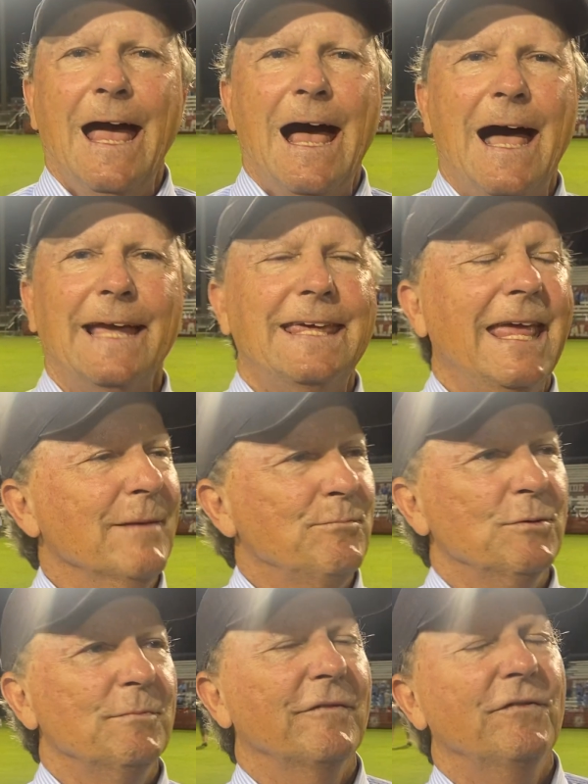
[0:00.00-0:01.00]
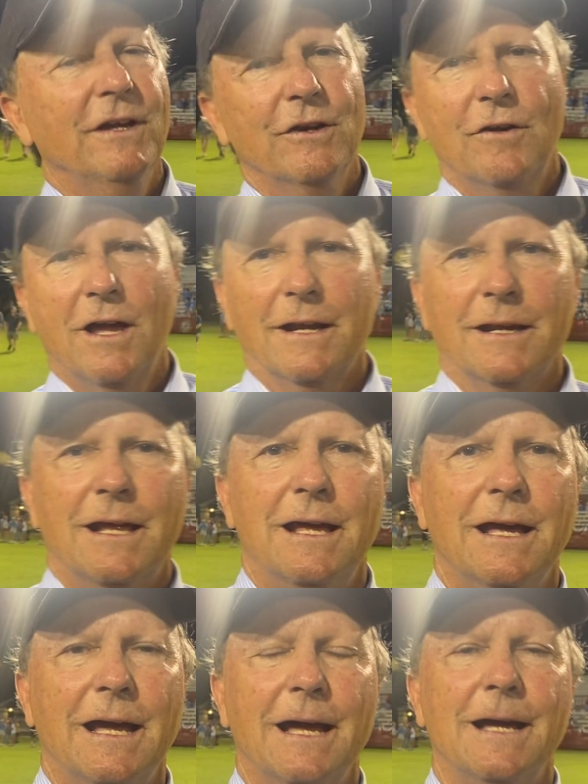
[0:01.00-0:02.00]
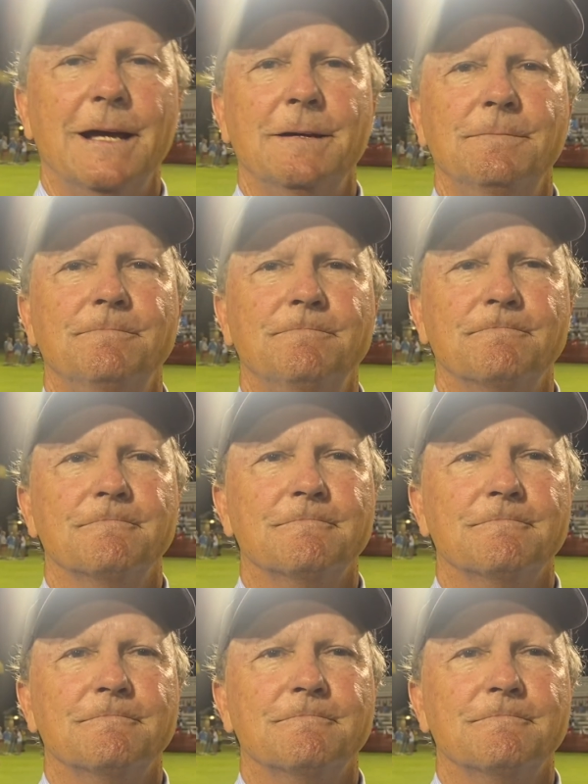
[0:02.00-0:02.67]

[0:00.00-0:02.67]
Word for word: I can't put my finger on it. Um,